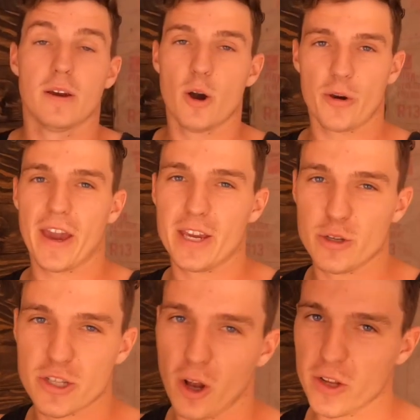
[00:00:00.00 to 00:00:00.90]
Okay, you
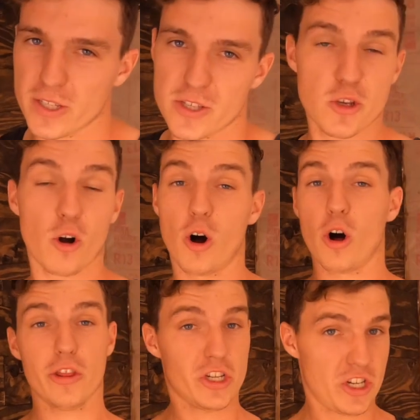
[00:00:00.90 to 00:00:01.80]
saw us install
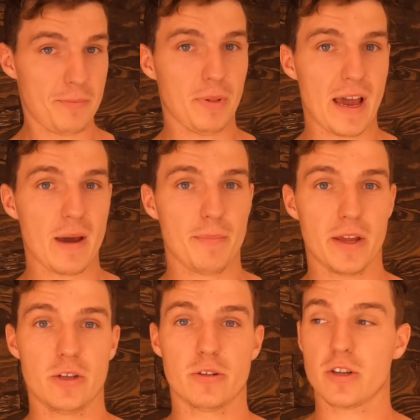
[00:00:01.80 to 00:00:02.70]
all the shiplap
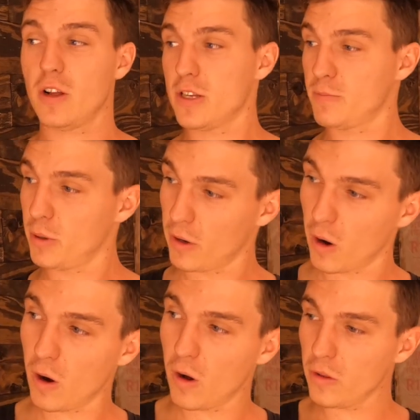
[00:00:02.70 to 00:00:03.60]
and you saw us put
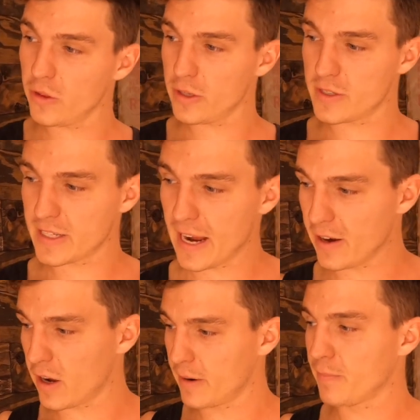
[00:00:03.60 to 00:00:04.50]
all the stain
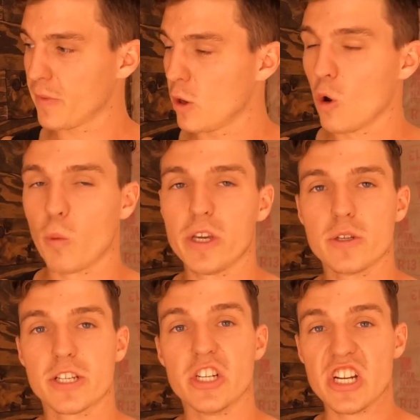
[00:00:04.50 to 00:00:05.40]
on. We
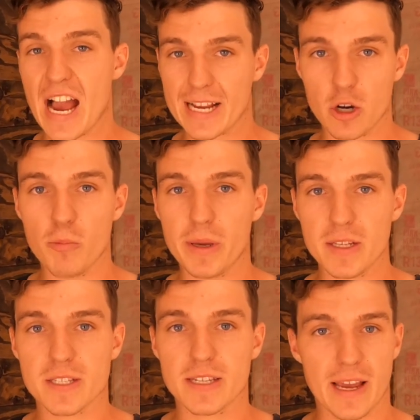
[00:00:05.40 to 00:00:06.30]
use Jacko Bean
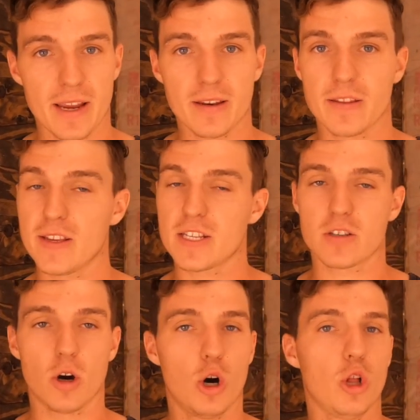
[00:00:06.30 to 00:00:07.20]
stain. This is
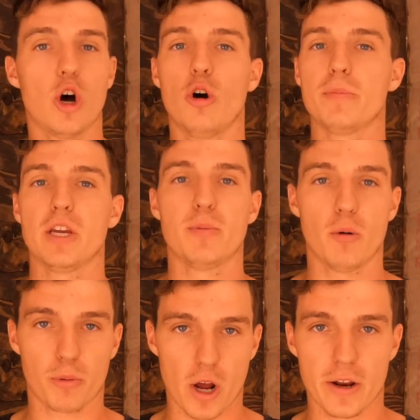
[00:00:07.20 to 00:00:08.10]
all Home Depot
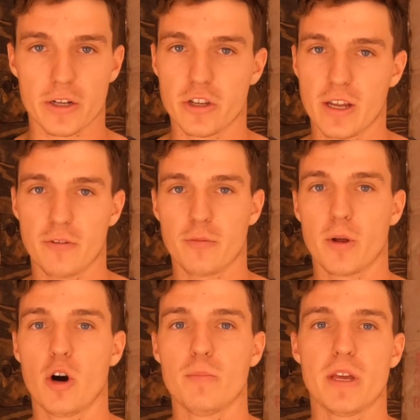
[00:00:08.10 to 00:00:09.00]
product. You get it from the
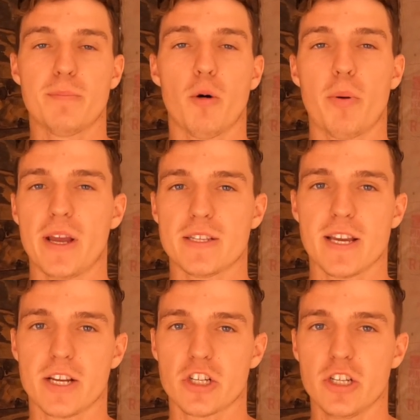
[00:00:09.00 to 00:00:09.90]
Home Depot paint
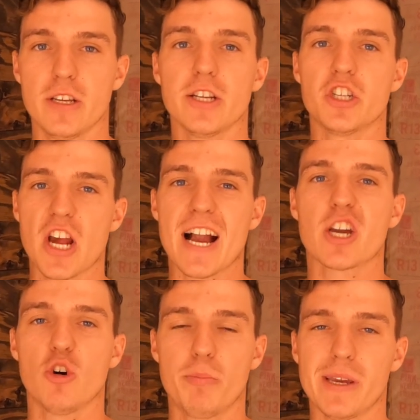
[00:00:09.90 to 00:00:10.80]
section.
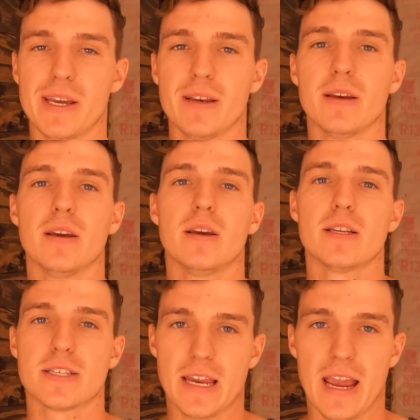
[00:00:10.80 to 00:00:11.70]
Jacko Bean
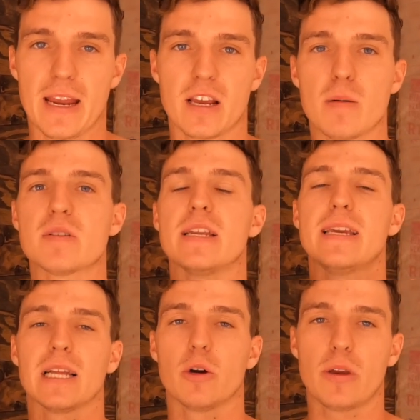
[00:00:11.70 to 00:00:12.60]
stain comes in a
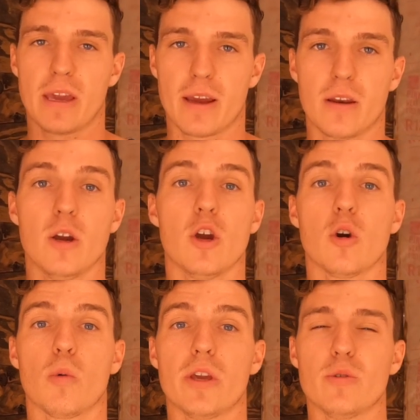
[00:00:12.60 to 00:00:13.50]
yellow can.
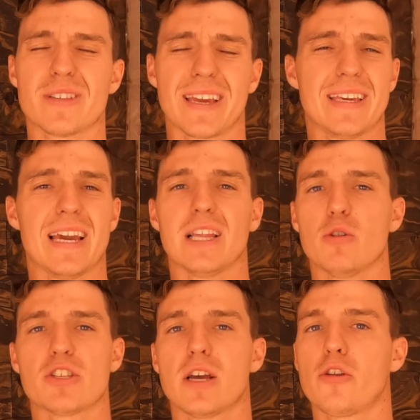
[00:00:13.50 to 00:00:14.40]
We use like yellow
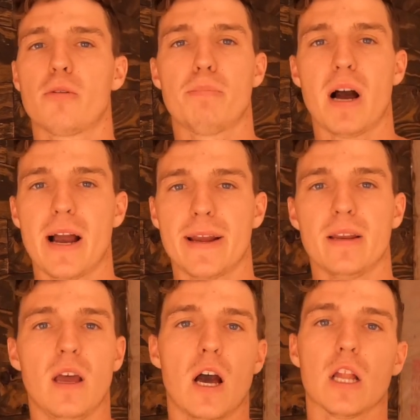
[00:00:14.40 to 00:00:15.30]
Southern Pine,
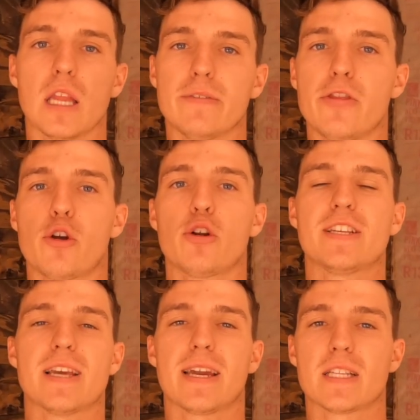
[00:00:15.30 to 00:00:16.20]

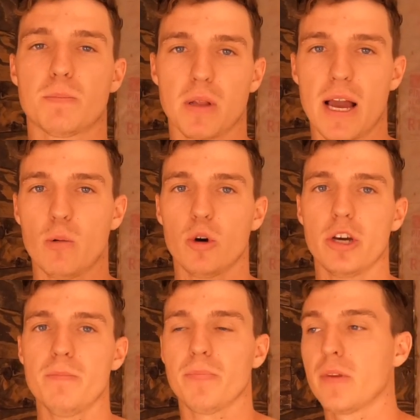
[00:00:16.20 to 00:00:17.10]
11/32
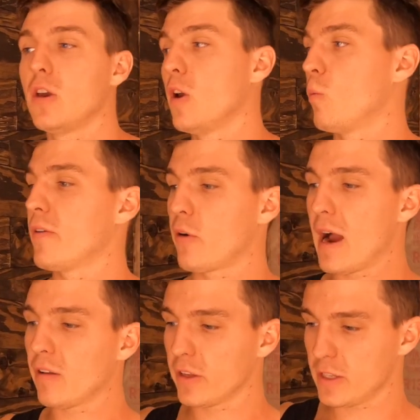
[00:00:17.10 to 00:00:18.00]
plywood. We have our
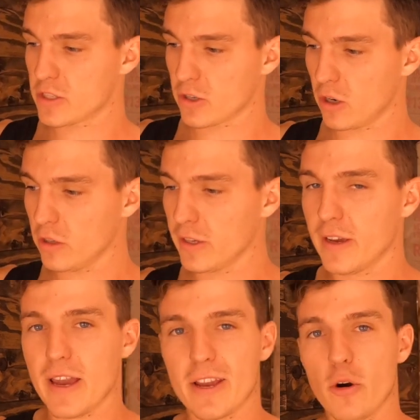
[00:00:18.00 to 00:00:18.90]
outlet installed.
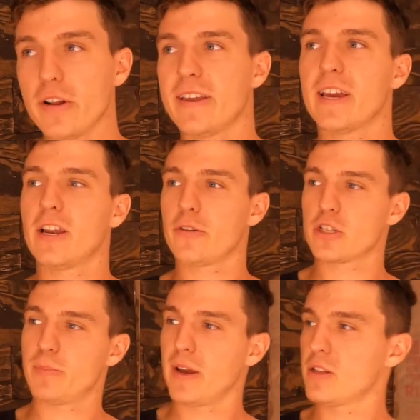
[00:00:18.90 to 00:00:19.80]
And go ahead and take another
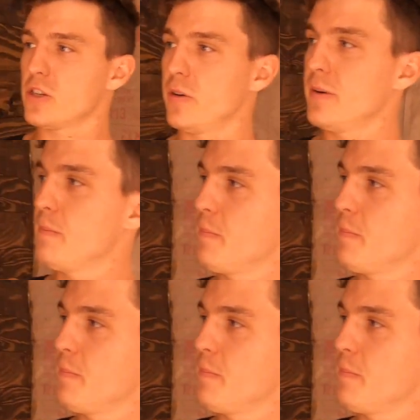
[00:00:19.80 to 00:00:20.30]
span, Zoe.